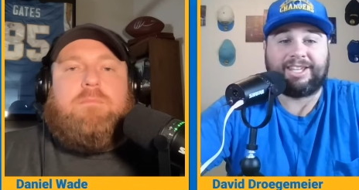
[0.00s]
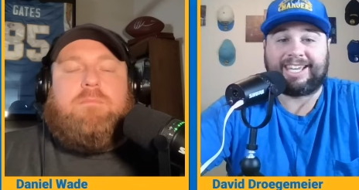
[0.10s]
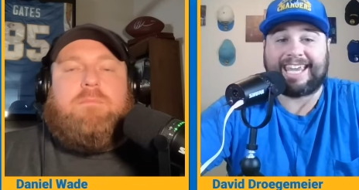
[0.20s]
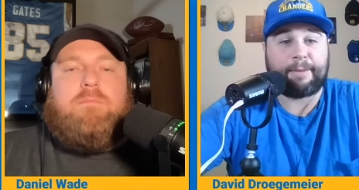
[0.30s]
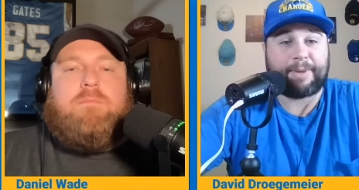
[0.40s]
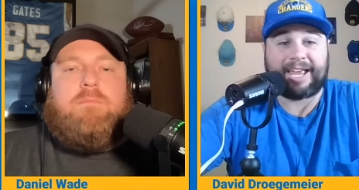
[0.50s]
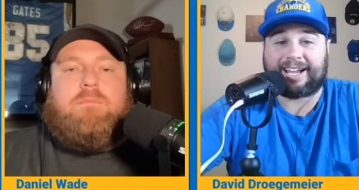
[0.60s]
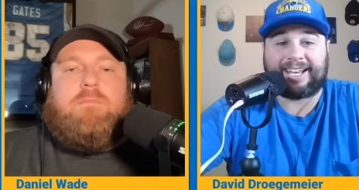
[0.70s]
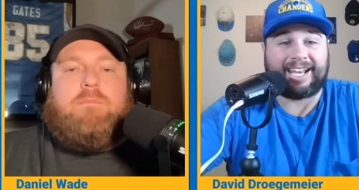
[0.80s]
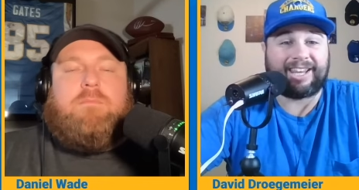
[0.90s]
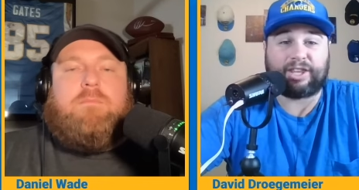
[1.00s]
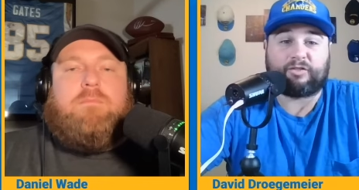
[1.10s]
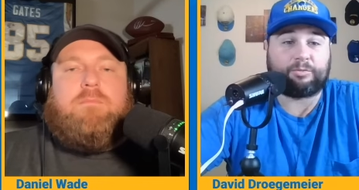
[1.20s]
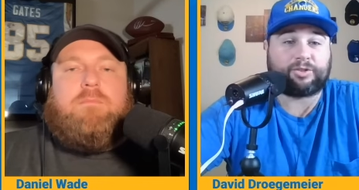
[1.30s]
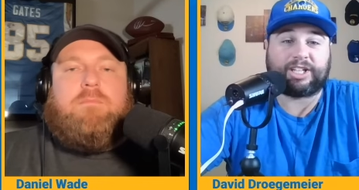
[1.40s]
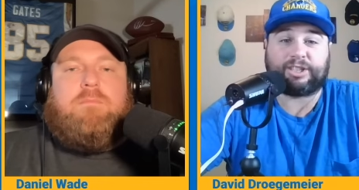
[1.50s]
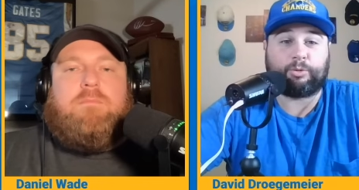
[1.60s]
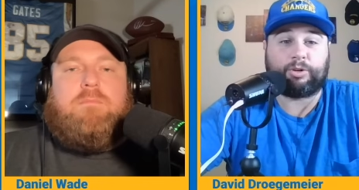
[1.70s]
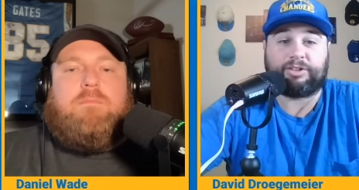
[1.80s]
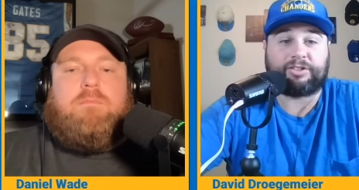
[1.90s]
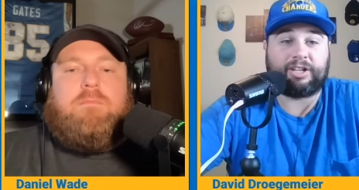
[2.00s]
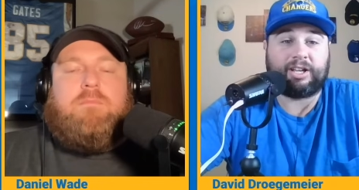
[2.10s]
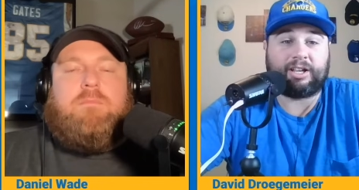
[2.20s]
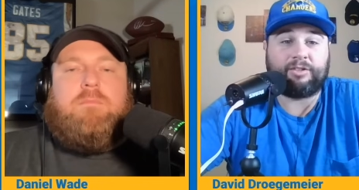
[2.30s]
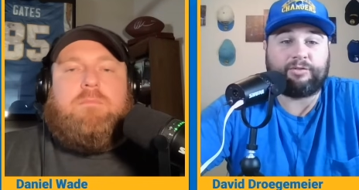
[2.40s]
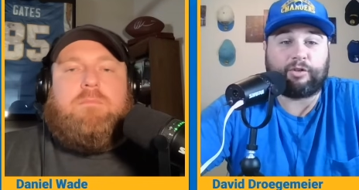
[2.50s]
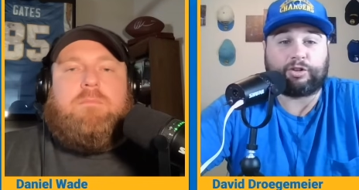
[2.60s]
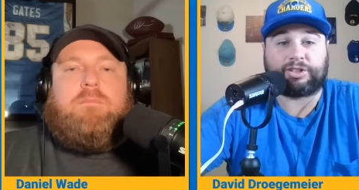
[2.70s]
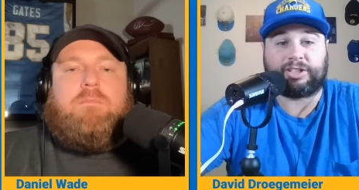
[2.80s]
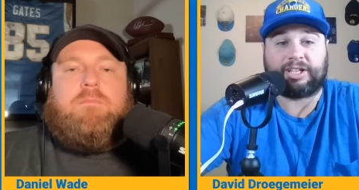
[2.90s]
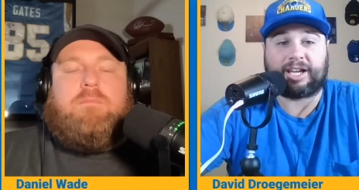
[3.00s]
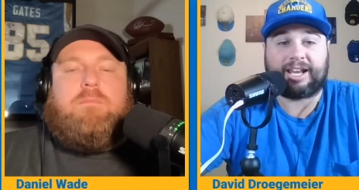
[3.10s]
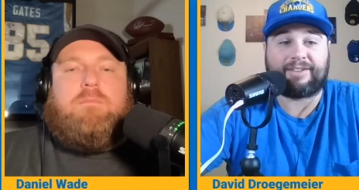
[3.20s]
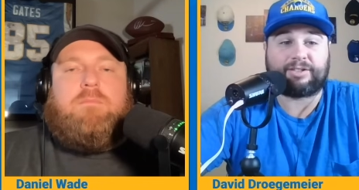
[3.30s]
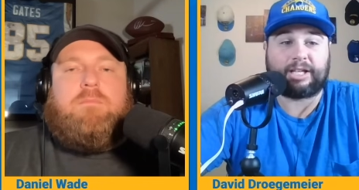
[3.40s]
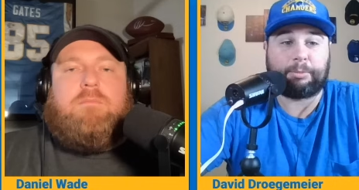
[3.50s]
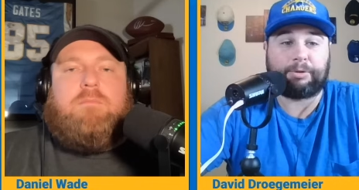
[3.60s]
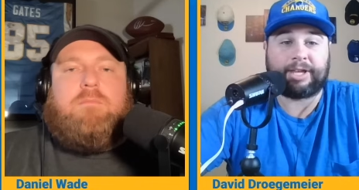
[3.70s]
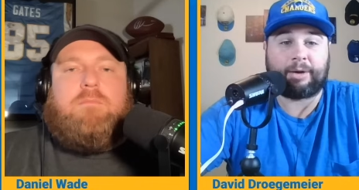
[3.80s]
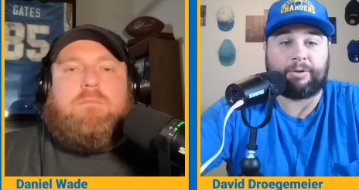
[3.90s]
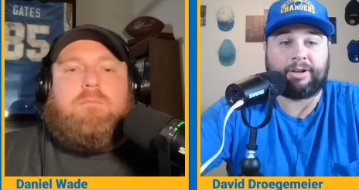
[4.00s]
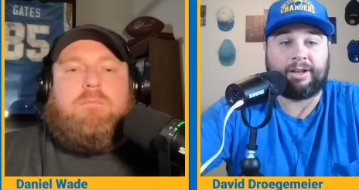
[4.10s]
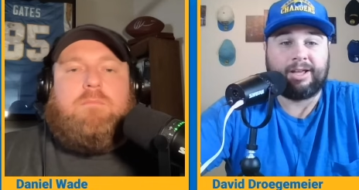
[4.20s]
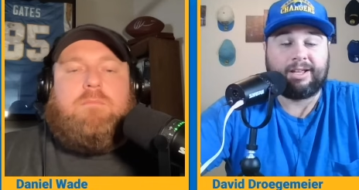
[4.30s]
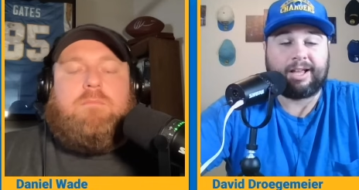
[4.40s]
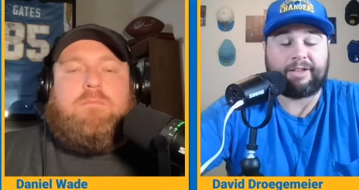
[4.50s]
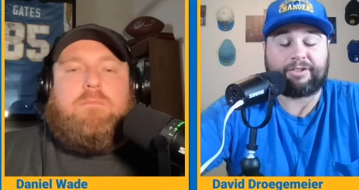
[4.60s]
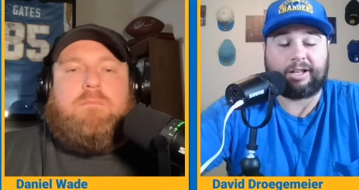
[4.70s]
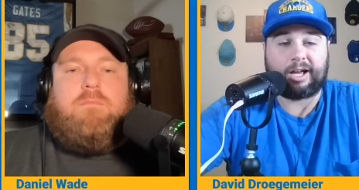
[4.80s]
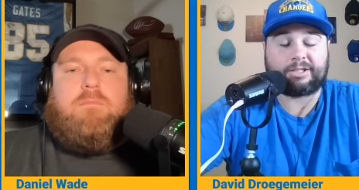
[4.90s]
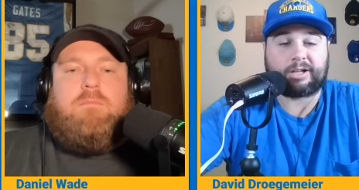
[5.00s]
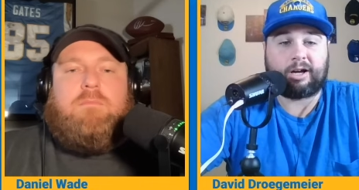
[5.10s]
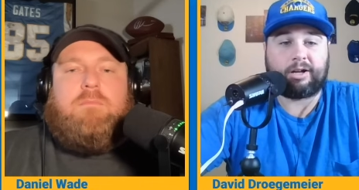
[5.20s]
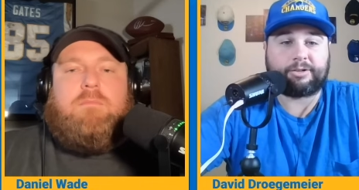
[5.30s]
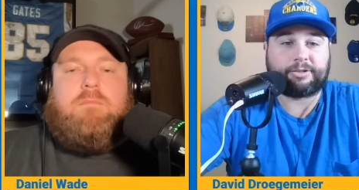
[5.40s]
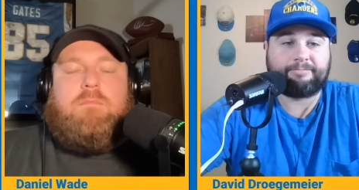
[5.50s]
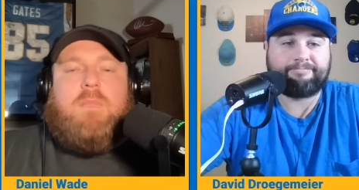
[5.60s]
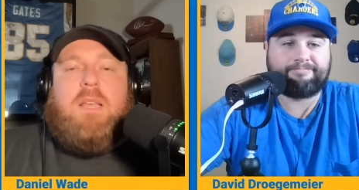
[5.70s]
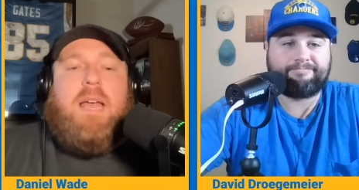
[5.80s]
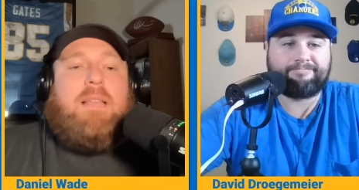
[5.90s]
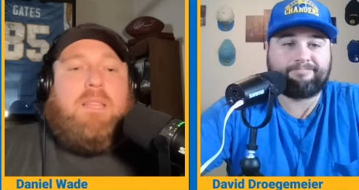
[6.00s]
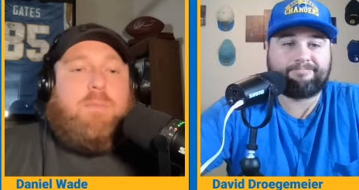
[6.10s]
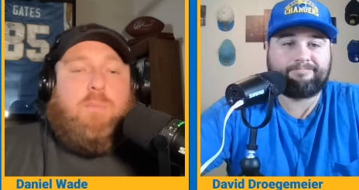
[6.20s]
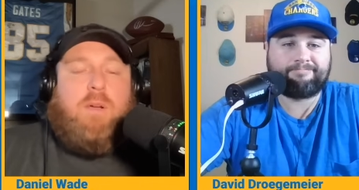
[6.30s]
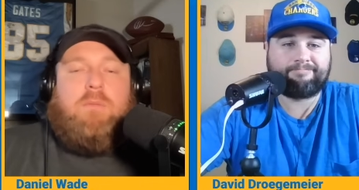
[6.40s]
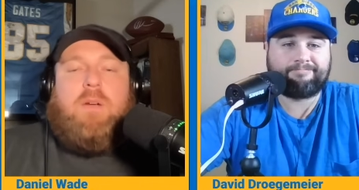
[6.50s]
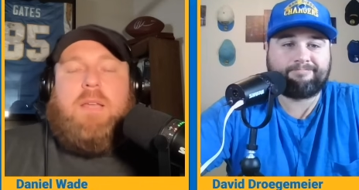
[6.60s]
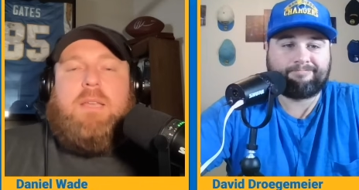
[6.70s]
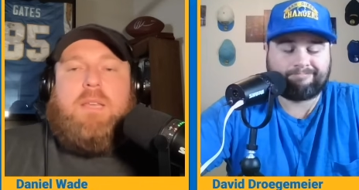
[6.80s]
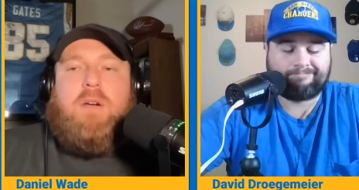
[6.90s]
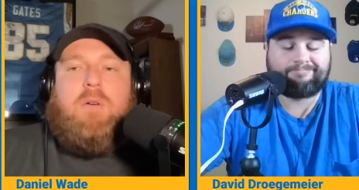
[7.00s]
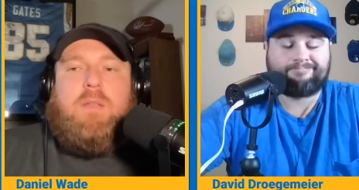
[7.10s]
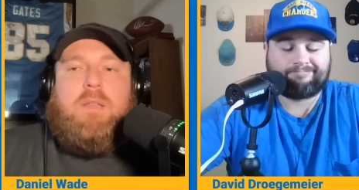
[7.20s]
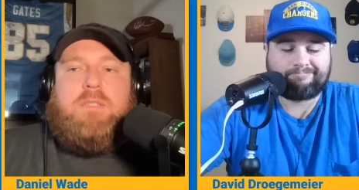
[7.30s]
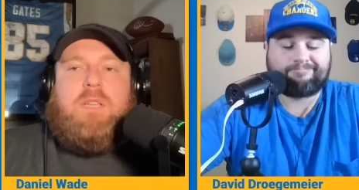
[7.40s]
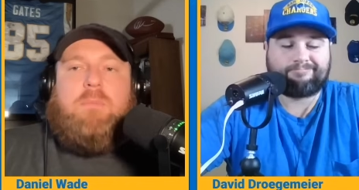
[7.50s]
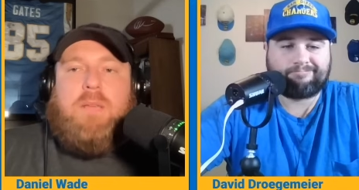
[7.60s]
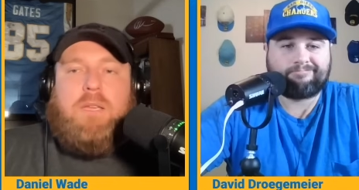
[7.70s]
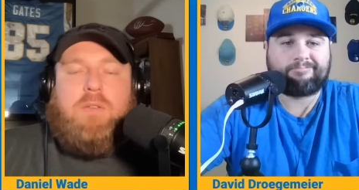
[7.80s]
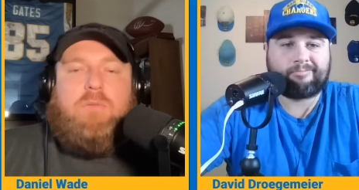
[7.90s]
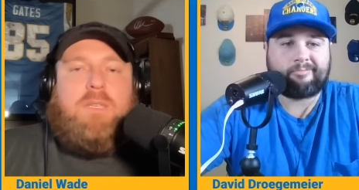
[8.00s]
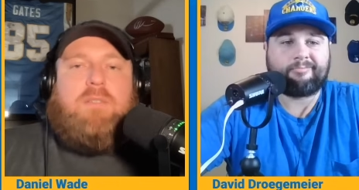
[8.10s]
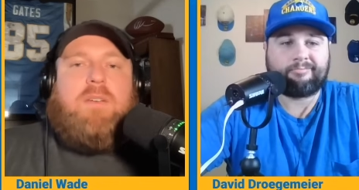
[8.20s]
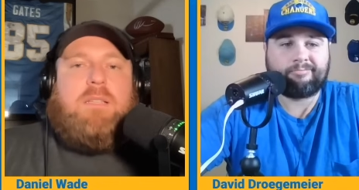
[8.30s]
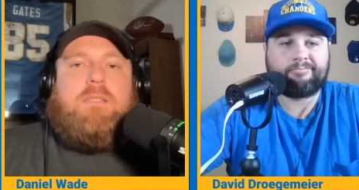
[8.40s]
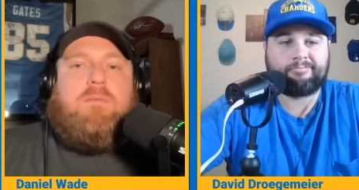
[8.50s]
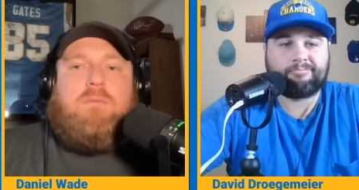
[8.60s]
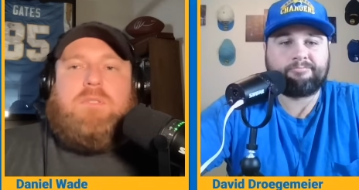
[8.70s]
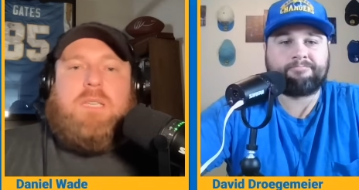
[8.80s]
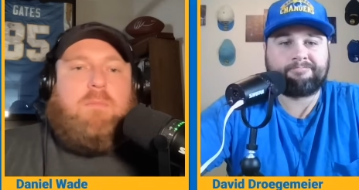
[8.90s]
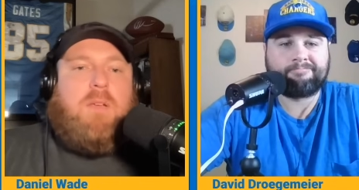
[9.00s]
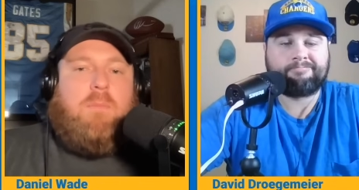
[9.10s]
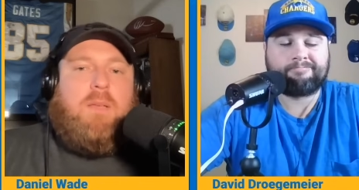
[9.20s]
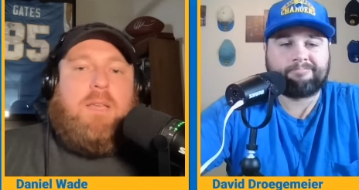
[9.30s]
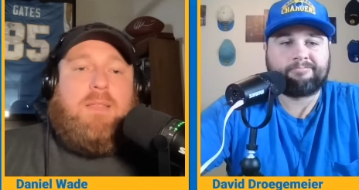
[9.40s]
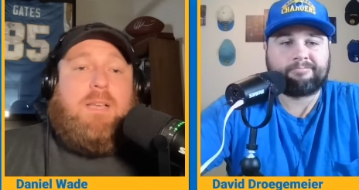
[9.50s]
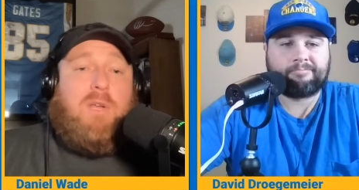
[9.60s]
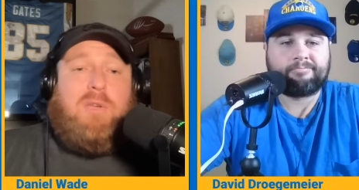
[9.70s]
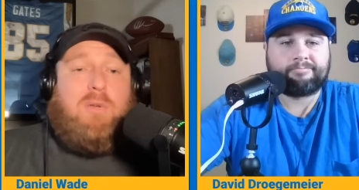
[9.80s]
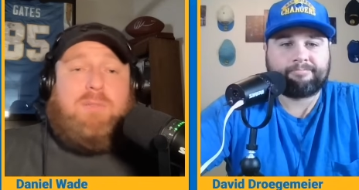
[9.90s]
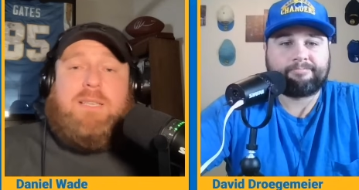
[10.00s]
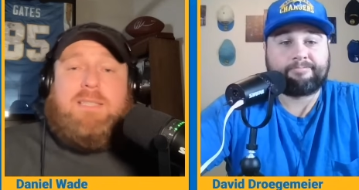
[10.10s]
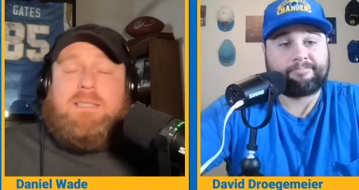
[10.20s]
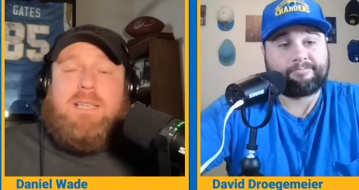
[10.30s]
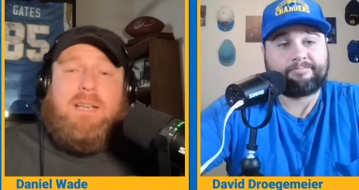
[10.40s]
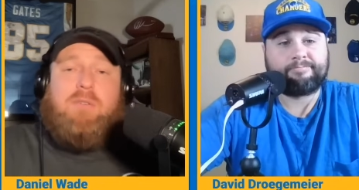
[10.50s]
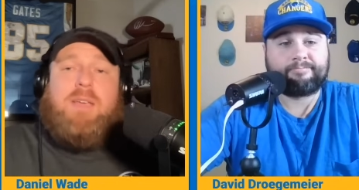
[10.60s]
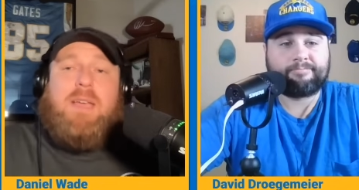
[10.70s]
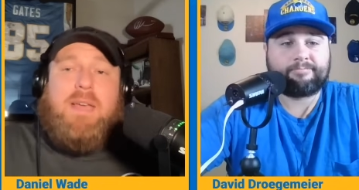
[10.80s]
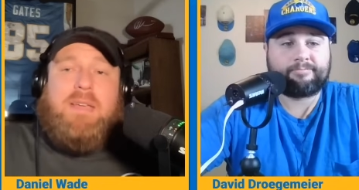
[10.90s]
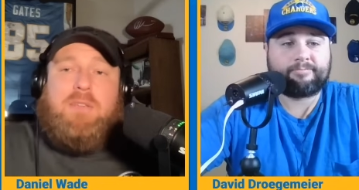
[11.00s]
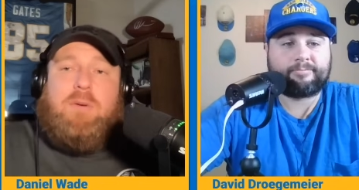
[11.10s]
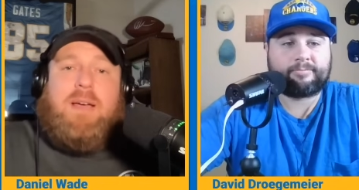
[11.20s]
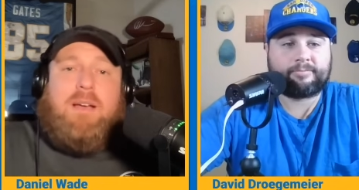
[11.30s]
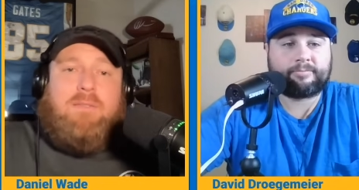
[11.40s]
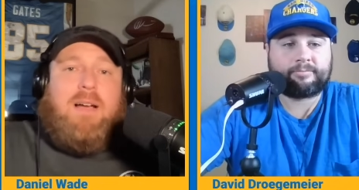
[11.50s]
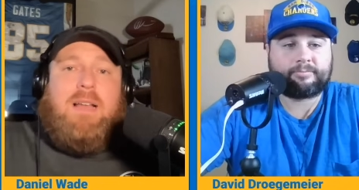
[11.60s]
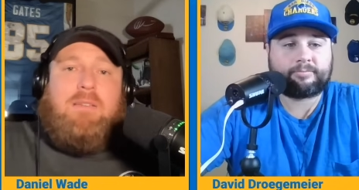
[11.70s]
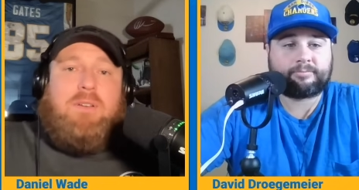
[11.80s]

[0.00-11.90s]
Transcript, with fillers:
Speaker 1: you can't bank on anything from JT Woods, and you, unfortunately, you kind of have to label that one as a lost cause
Speaker 2: at this point, right? You know, and there's going to be a new defensive regime coming in. The good news is, it's like, okay, hey, you have kind of